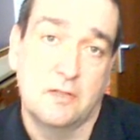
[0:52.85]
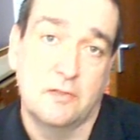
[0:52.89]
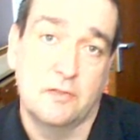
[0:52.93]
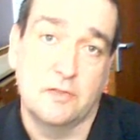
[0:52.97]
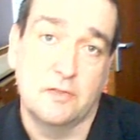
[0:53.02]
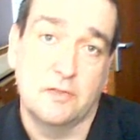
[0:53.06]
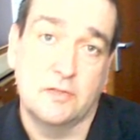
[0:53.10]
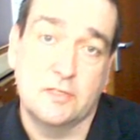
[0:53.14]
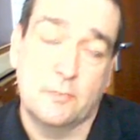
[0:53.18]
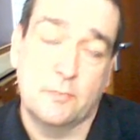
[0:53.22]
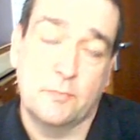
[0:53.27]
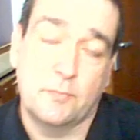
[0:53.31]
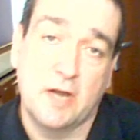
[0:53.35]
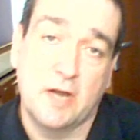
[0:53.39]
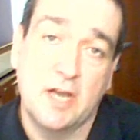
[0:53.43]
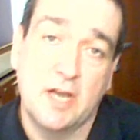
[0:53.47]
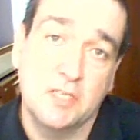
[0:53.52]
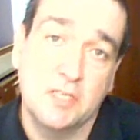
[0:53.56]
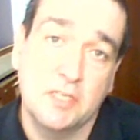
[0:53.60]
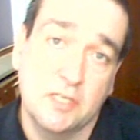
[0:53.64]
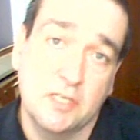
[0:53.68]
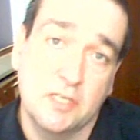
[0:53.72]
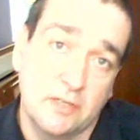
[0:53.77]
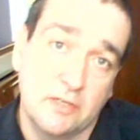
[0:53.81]
the
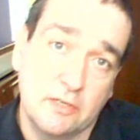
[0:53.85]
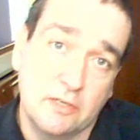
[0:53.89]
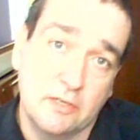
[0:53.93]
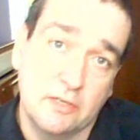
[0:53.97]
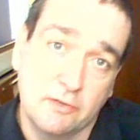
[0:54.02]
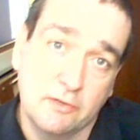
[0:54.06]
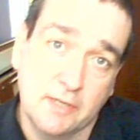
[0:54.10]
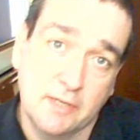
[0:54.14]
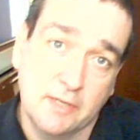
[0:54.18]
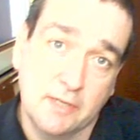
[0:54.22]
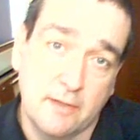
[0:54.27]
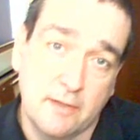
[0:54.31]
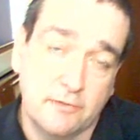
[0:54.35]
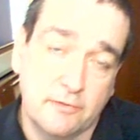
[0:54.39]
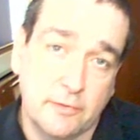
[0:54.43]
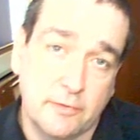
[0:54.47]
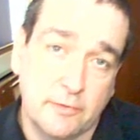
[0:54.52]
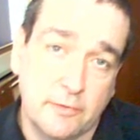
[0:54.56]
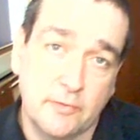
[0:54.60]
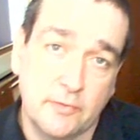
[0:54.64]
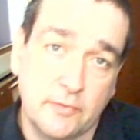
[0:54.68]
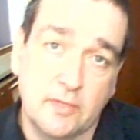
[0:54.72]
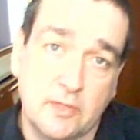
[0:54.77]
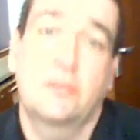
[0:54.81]
depression that you're going through
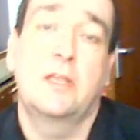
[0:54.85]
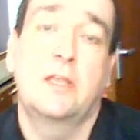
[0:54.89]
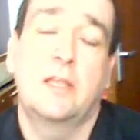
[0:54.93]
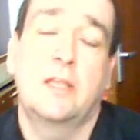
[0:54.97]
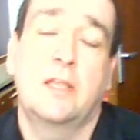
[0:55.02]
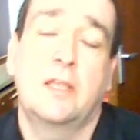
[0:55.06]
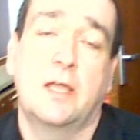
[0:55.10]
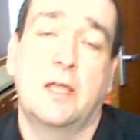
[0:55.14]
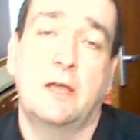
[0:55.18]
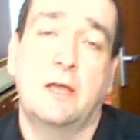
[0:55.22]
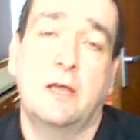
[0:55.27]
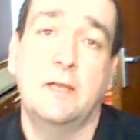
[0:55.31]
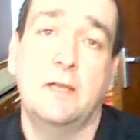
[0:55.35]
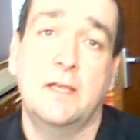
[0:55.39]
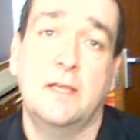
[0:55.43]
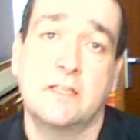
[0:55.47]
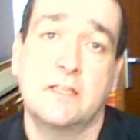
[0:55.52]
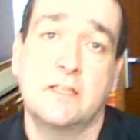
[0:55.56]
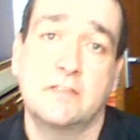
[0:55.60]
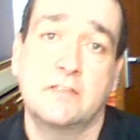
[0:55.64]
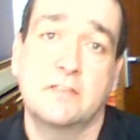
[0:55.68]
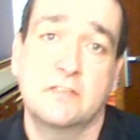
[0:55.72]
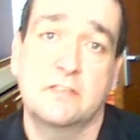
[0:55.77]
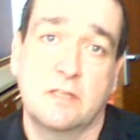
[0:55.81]
and the, the
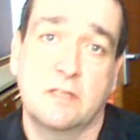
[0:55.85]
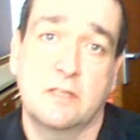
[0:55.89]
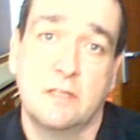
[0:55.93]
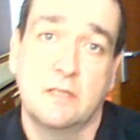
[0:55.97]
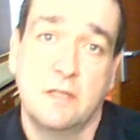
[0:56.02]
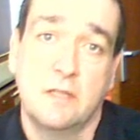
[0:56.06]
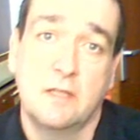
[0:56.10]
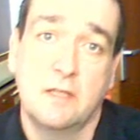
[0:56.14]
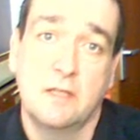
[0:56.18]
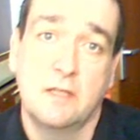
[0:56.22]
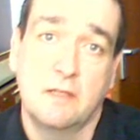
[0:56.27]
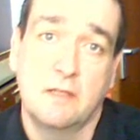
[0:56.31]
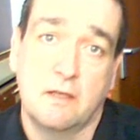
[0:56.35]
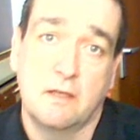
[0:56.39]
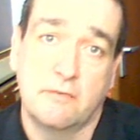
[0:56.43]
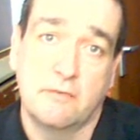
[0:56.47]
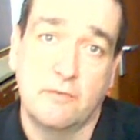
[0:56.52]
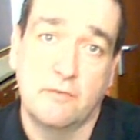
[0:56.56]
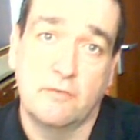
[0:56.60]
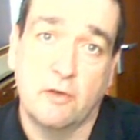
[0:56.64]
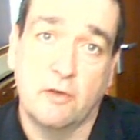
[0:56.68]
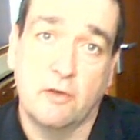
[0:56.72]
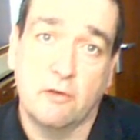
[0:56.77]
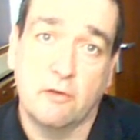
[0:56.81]
loneliness that,
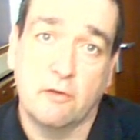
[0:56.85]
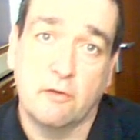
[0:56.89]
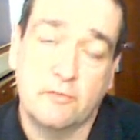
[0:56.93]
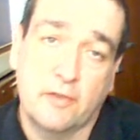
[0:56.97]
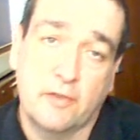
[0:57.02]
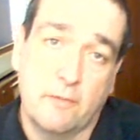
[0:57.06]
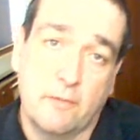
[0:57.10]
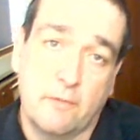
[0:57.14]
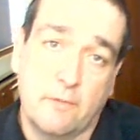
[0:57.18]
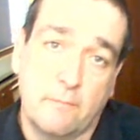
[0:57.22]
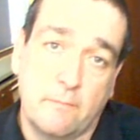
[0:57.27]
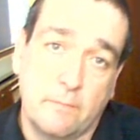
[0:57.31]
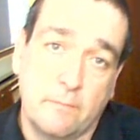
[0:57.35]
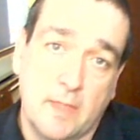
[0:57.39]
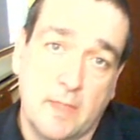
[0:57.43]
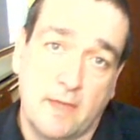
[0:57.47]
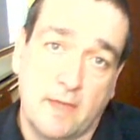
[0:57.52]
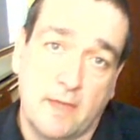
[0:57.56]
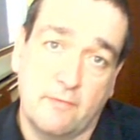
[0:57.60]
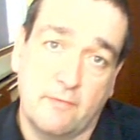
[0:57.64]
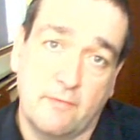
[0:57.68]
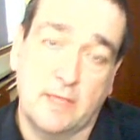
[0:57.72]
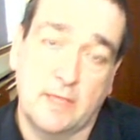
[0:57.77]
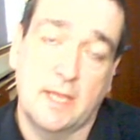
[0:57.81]
of not um,
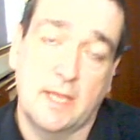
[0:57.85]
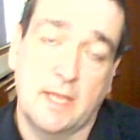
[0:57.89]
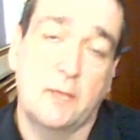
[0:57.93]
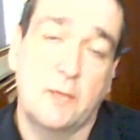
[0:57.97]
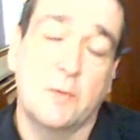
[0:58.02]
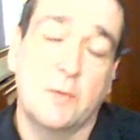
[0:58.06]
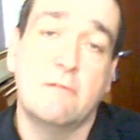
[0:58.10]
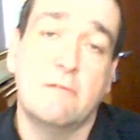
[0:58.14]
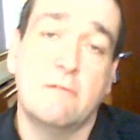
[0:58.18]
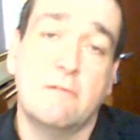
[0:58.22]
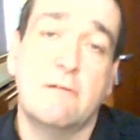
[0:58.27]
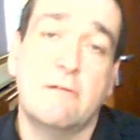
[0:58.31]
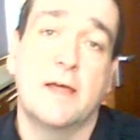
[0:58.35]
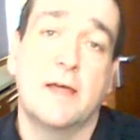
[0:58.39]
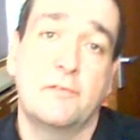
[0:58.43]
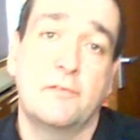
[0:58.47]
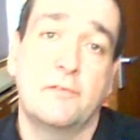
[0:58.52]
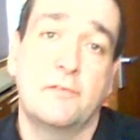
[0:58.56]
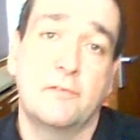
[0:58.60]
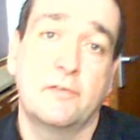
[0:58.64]
having anyone around